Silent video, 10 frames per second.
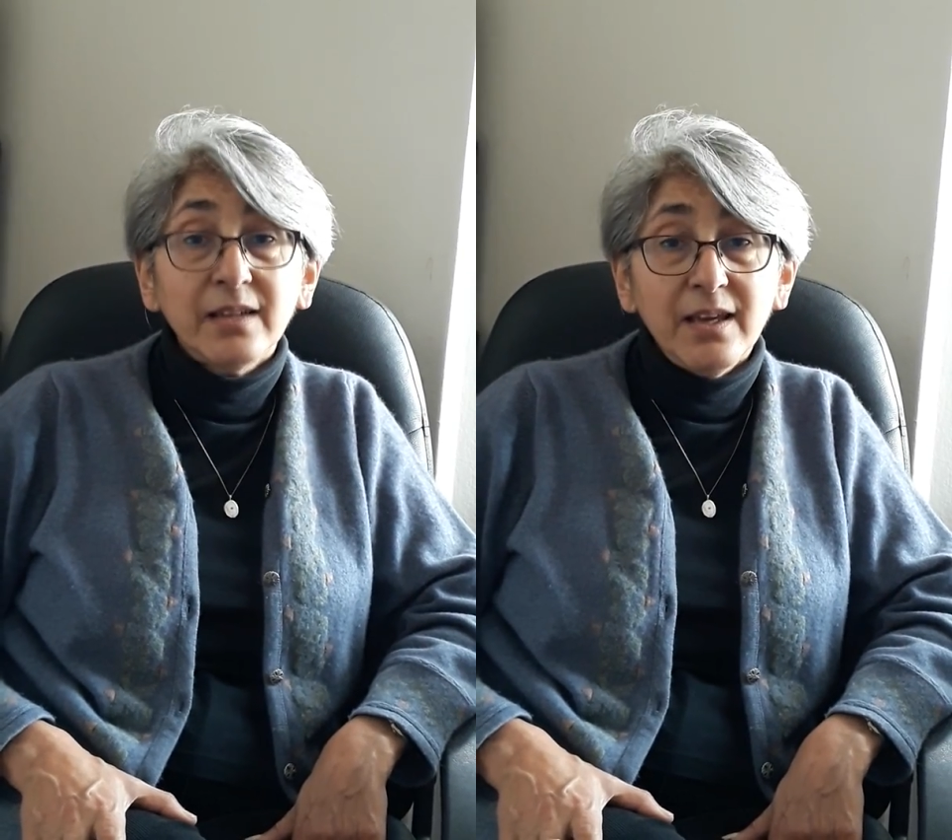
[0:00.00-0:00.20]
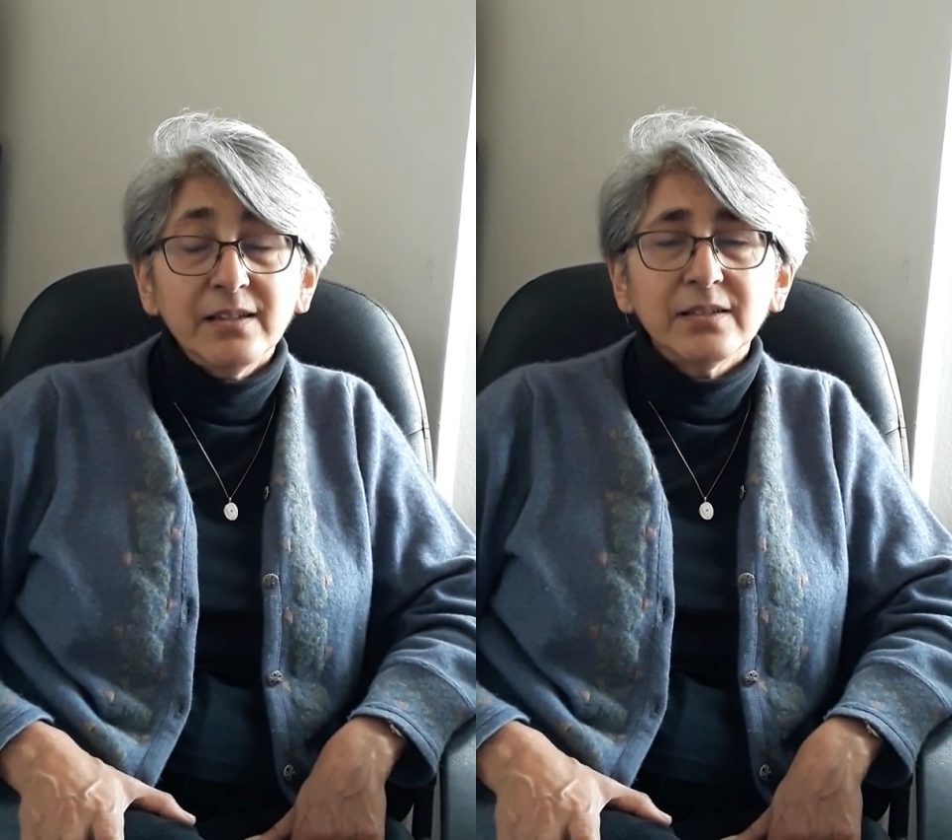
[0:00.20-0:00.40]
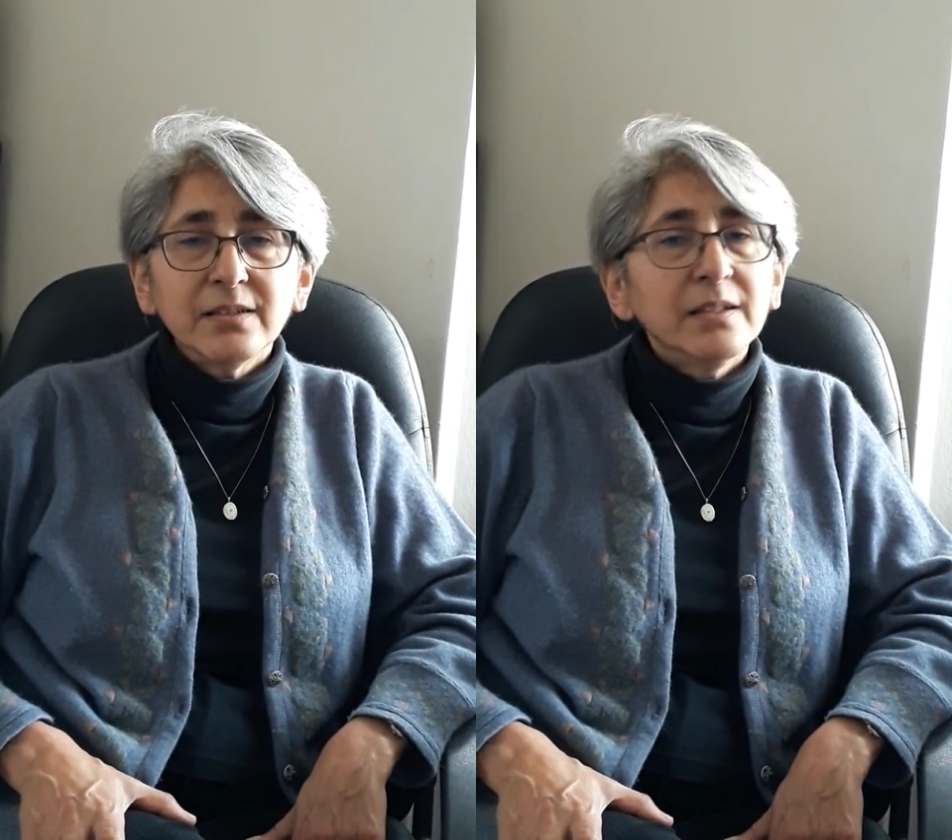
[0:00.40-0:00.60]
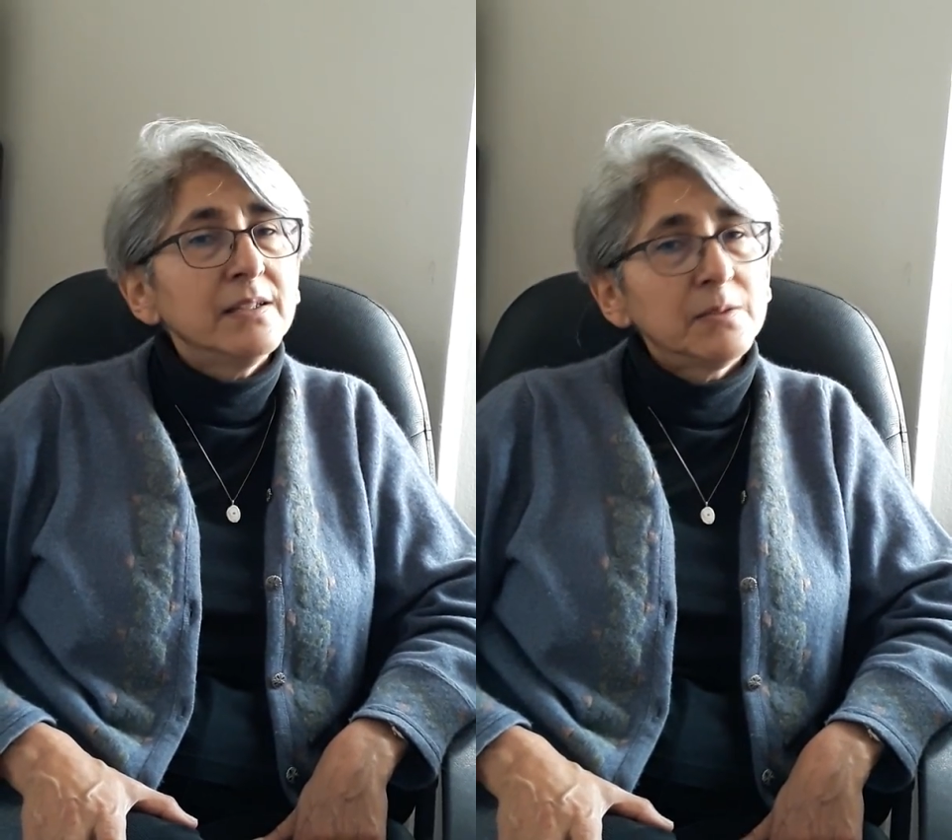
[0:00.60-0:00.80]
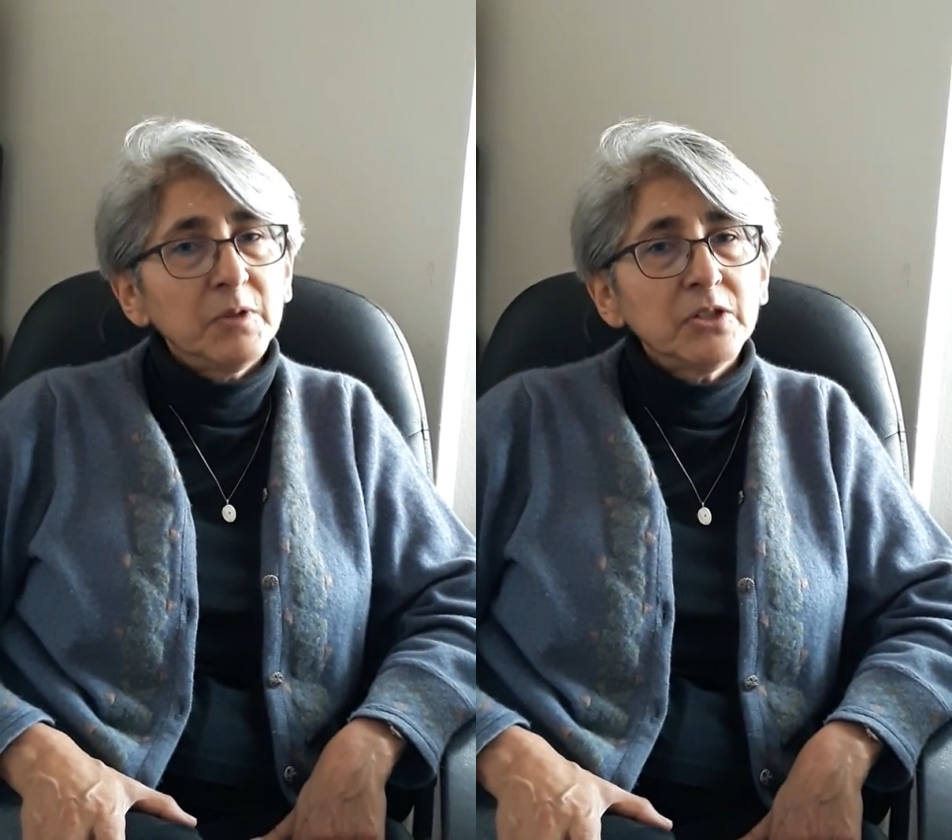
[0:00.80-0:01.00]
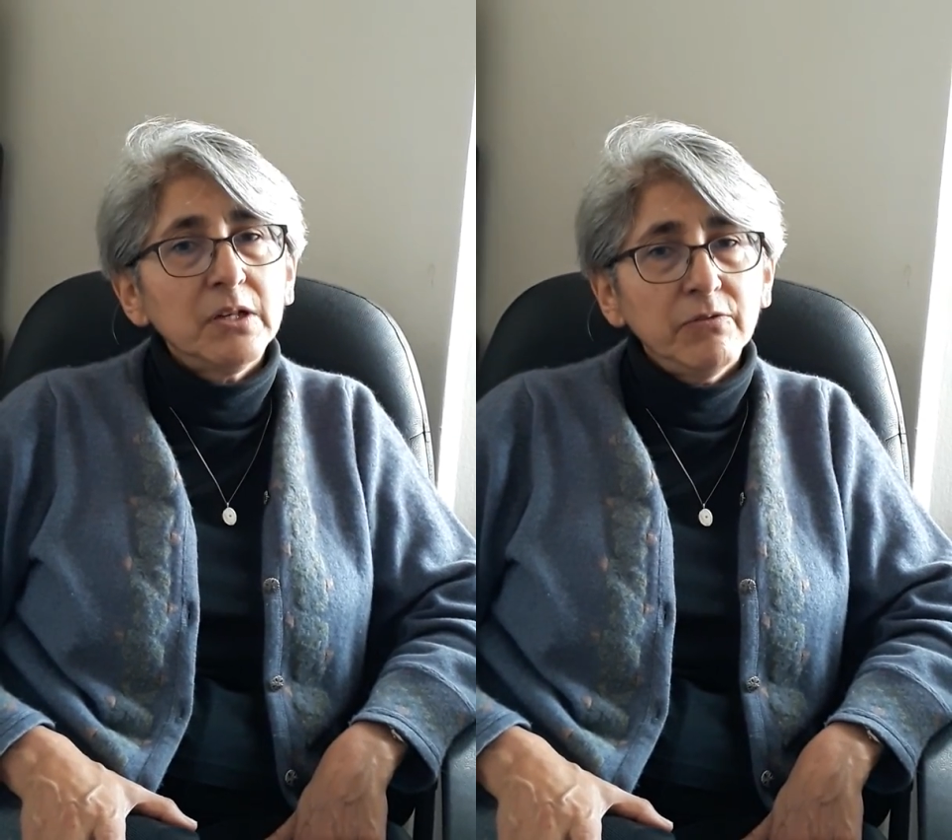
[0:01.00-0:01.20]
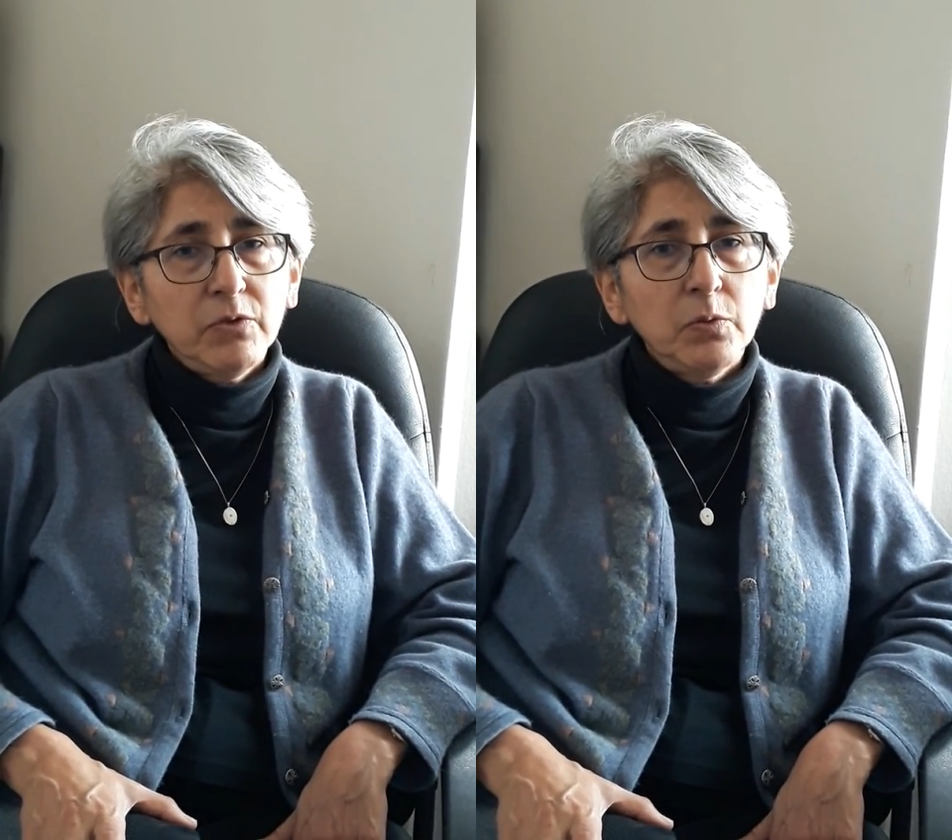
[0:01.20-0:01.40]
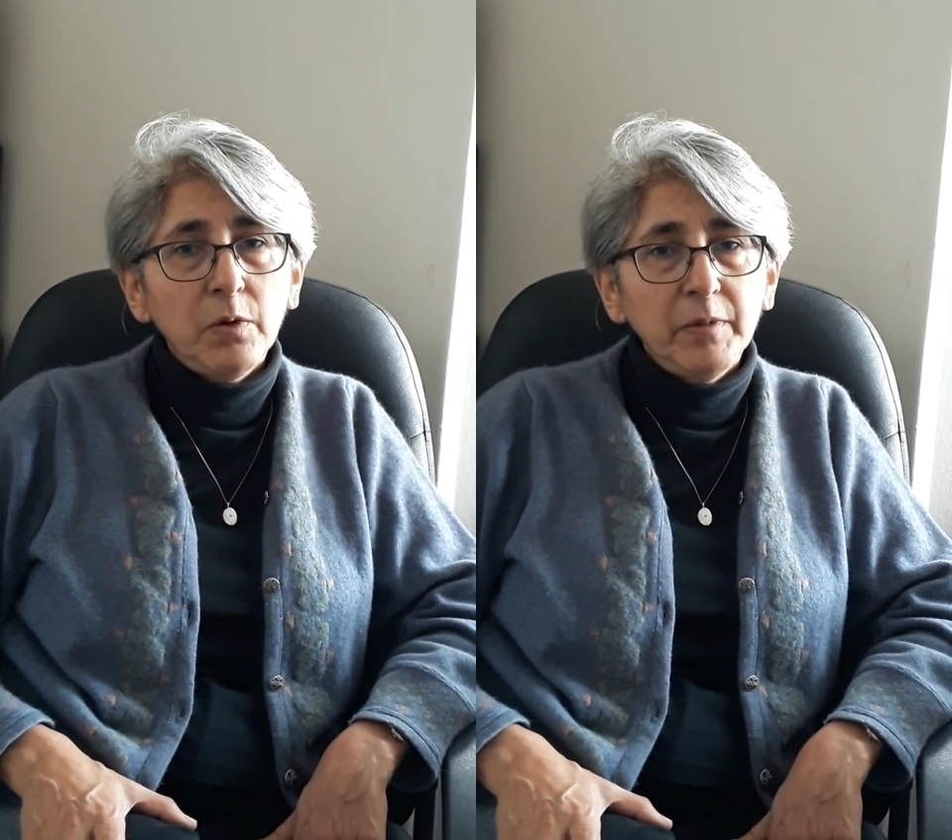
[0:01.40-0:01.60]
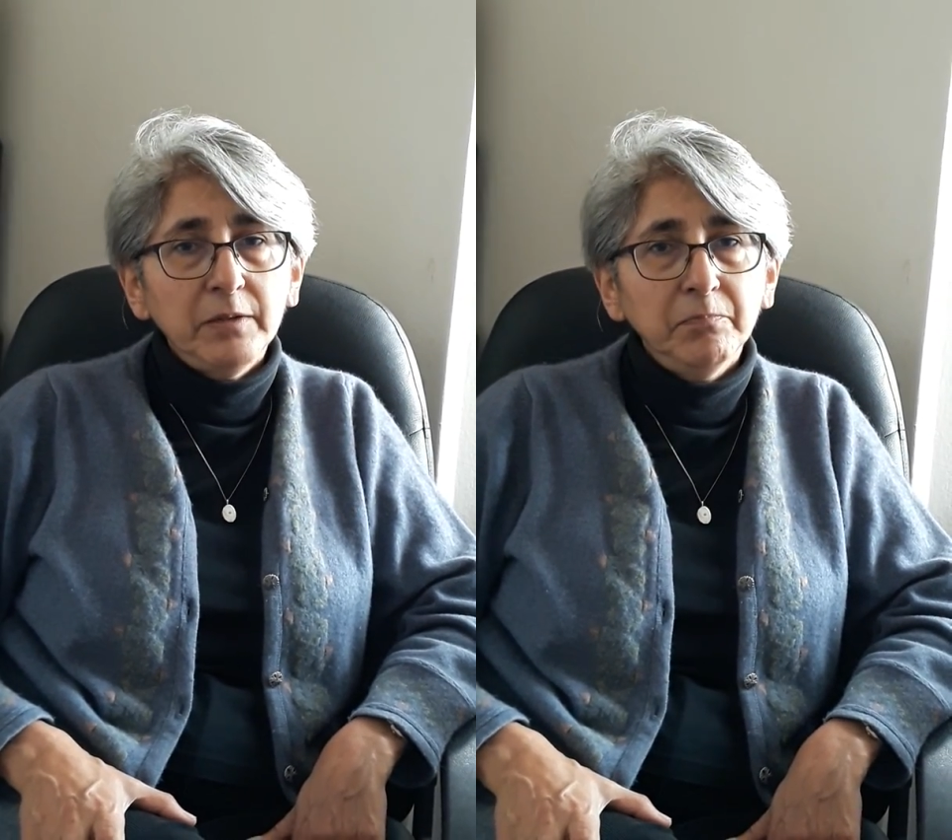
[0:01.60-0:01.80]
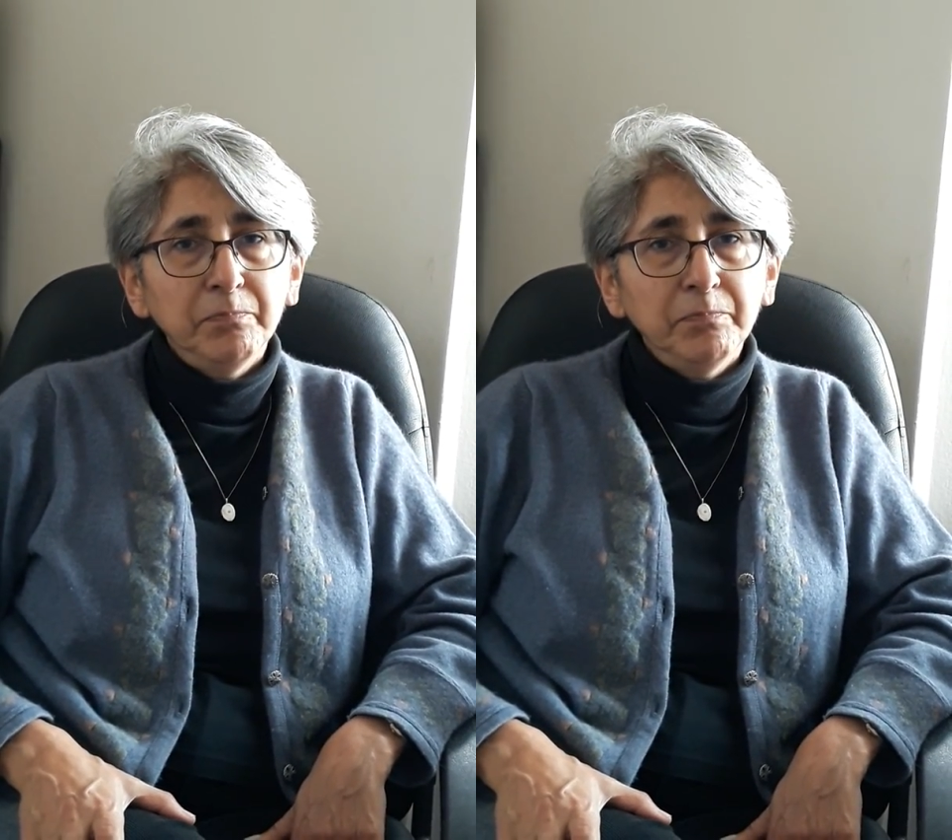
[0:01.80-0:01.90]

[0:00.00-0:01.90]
case, especially for women.